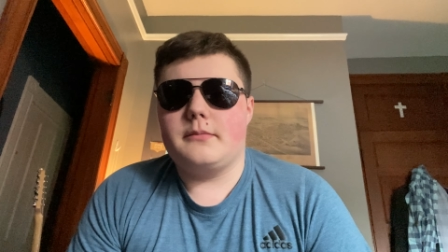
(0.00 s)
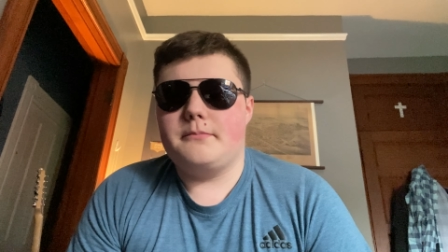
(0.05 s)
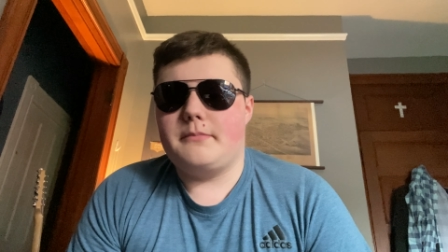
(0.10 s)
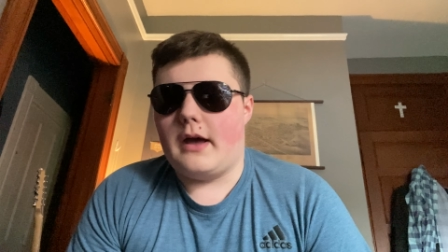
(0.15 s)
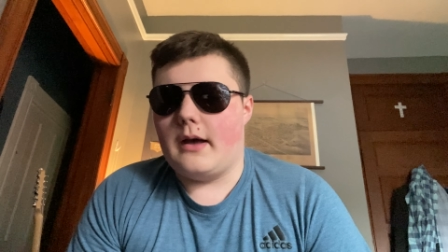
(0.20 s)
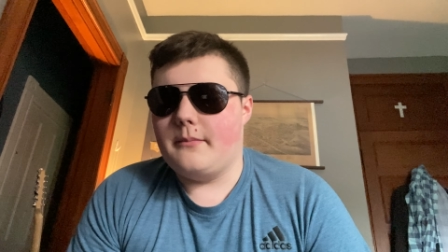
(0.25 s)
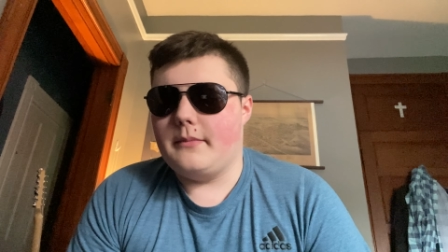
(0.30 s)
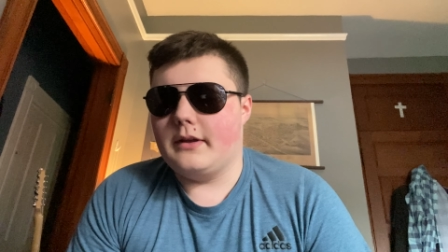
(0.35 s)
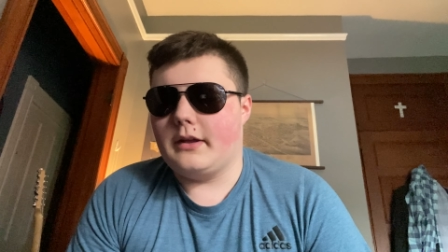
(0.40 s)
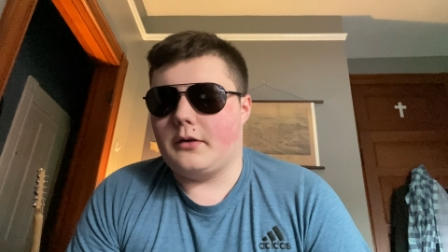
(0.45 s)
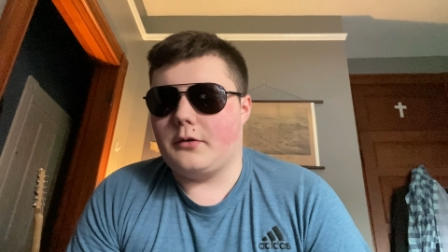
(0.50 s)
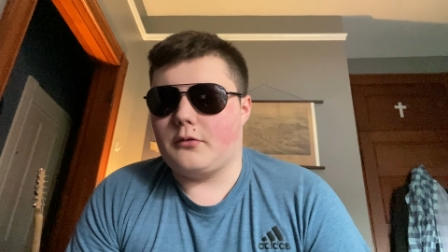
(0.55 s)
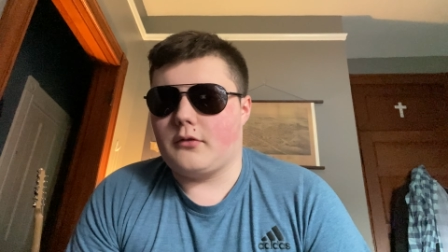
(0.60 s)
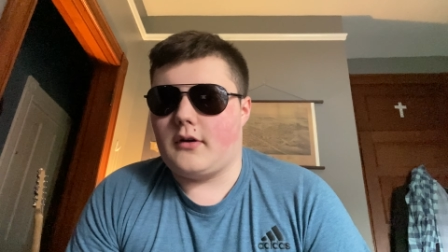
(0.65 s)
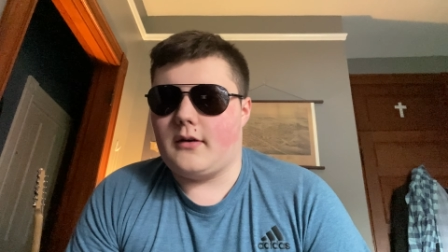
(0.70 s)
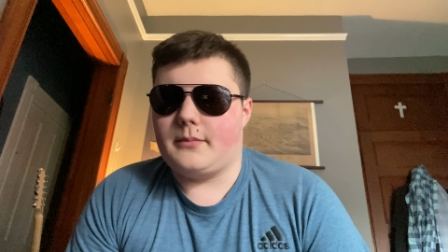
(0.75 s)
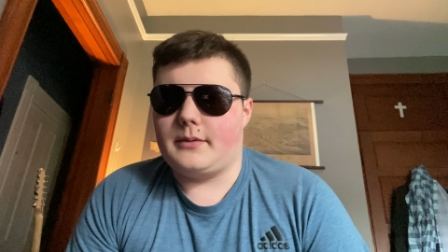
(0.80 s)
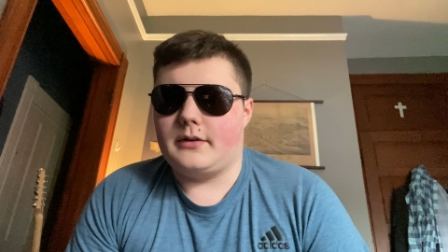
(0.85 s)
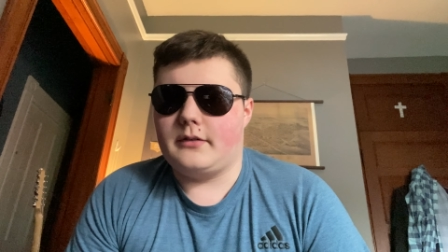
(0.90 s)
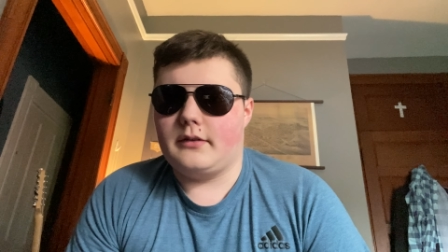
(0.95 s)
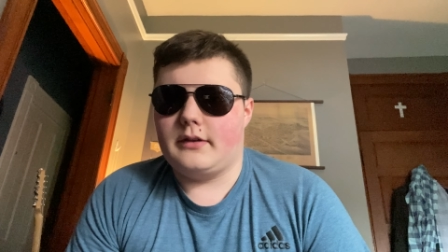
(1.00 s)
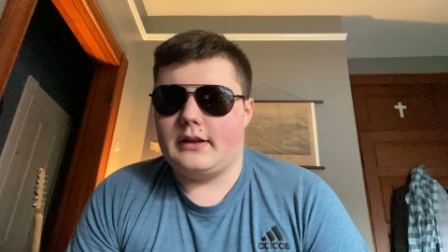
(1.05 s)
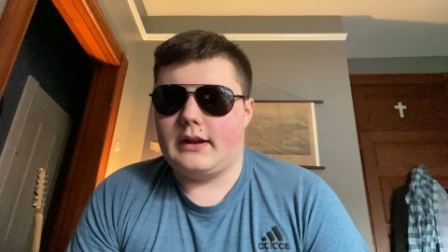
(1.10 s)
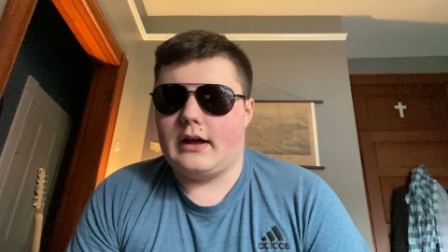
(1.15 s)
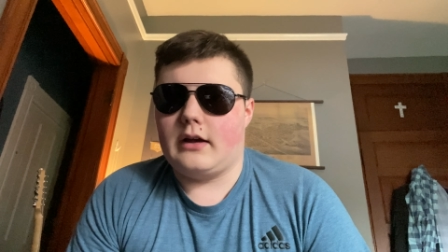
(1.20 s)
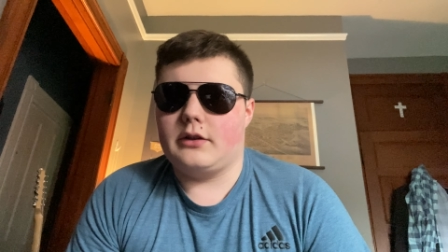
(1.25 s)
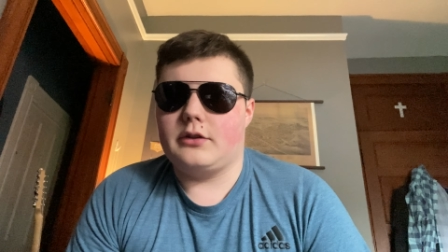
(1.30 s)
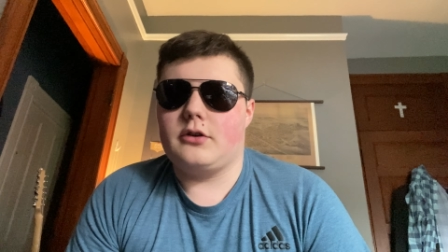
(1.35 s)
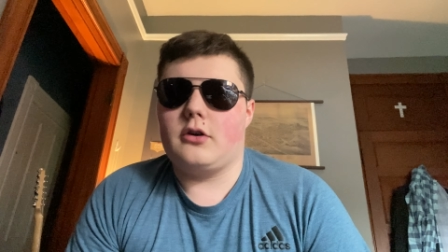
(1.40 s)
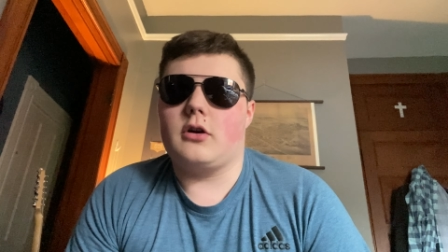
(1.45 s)
Batman and Robin get
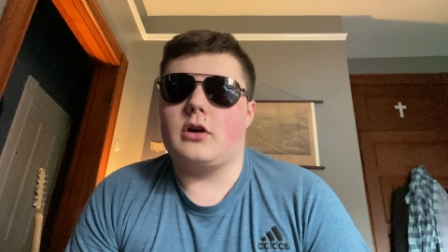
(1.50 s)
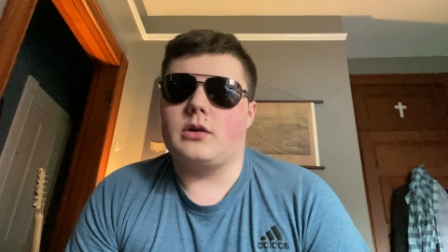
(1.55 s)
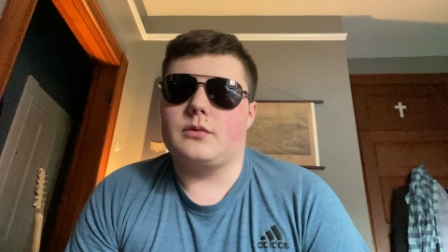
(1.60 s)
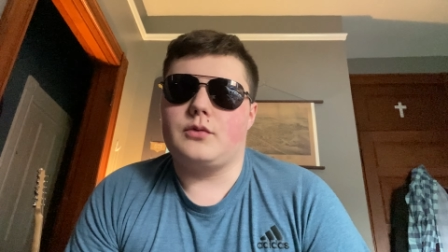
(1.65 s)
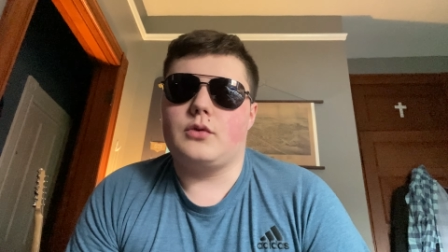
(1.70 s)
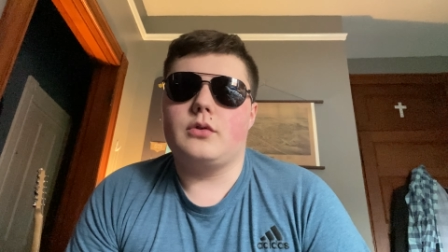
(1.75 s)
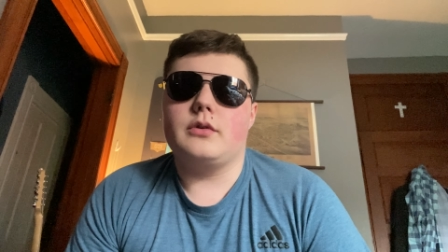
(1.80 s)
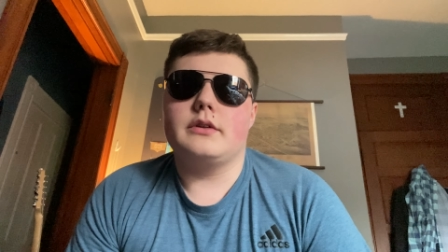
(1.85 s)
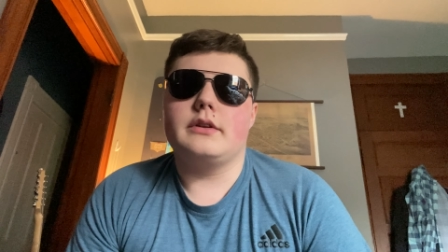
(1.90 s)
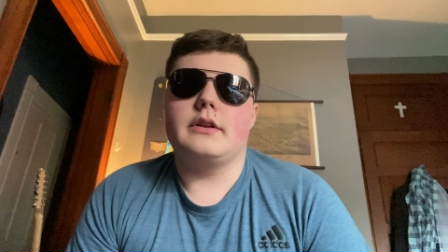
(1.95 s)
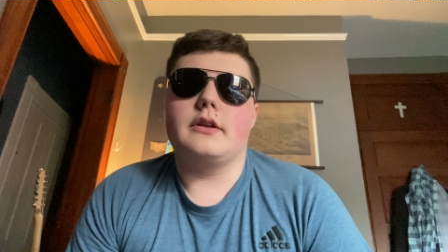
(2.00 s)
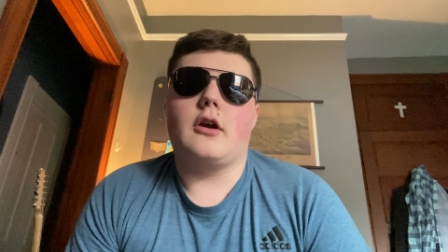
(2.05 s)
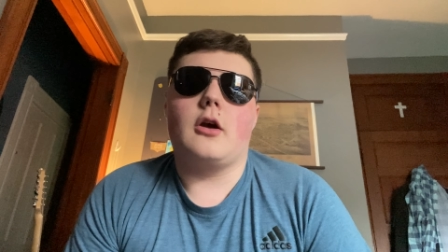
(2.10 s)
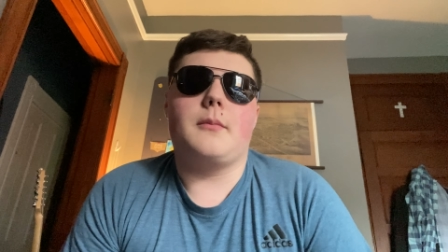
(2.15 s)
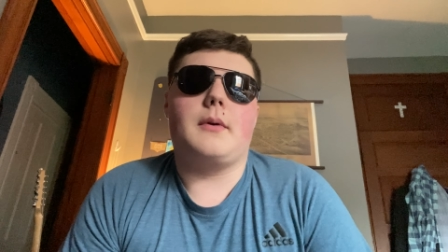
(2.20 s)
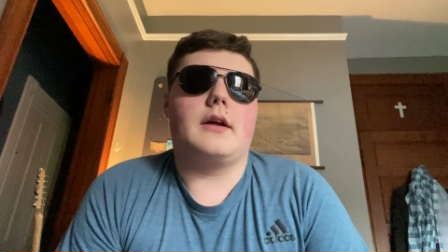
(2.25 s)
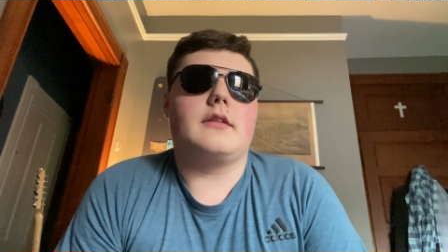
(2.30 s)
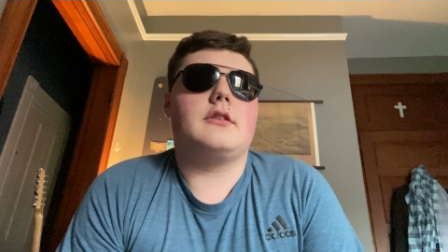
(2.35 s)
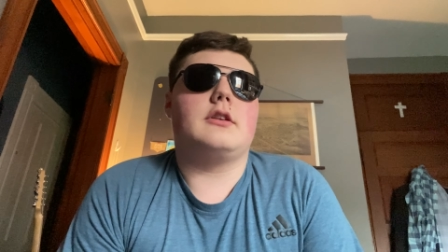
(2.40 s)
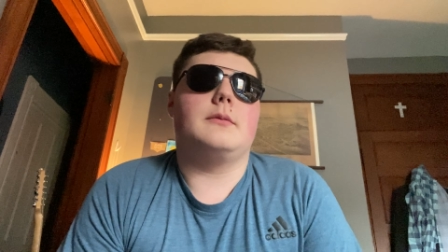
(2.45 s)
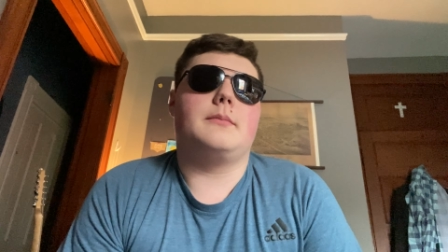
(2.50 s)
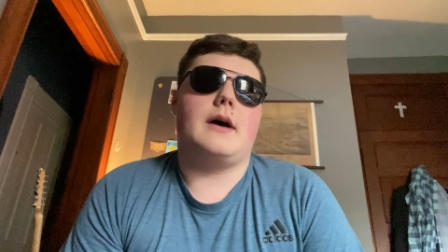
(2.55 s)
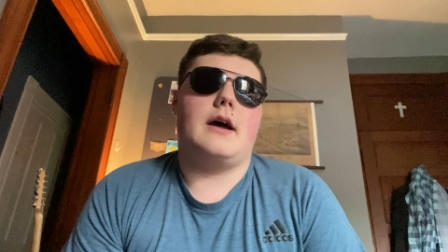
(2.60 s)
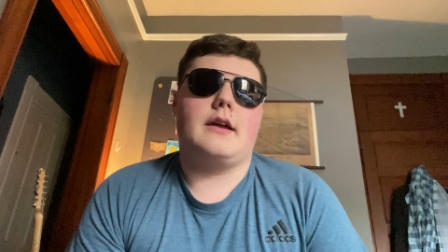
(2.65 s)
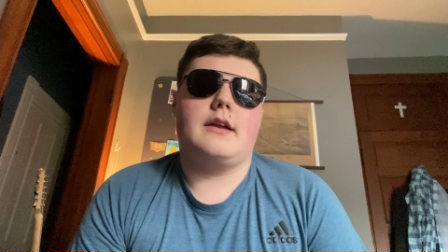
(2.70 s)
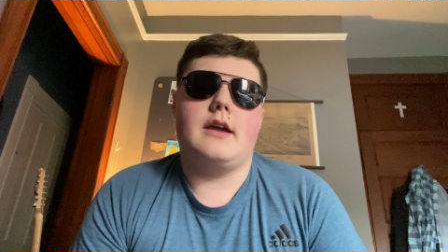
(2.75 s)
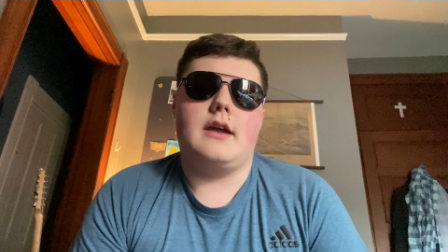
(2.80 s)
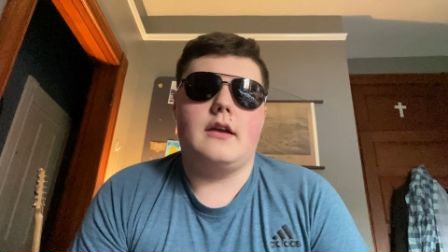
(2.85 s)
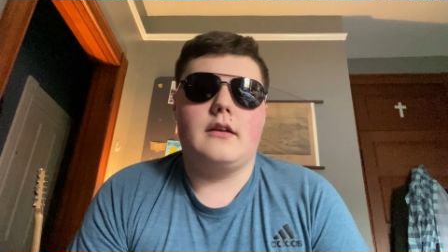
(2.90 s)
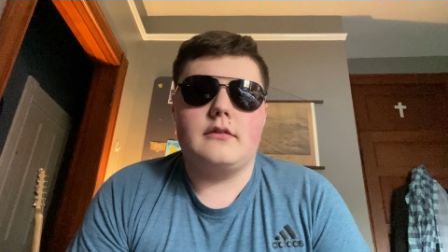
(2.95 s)
out of the carnival and they go back to the
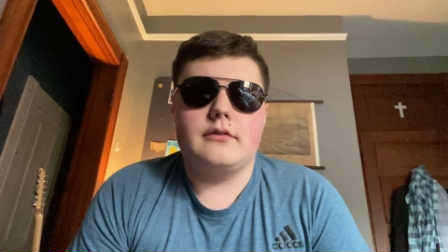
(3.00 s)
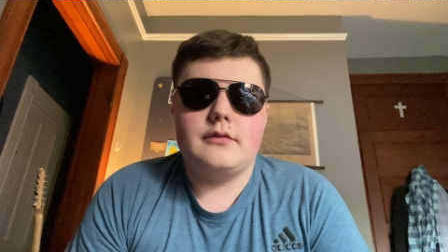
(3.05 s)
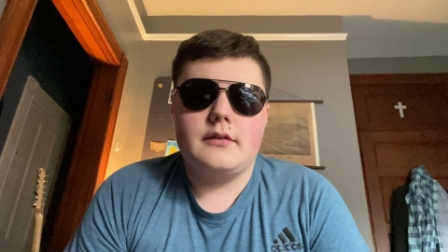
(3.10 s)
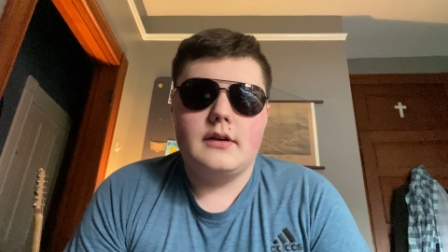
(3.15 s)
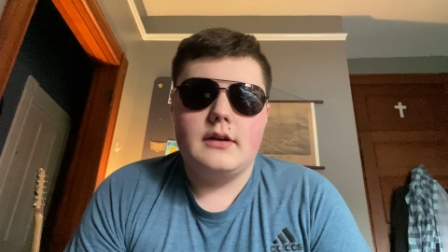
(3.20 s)
Batcave.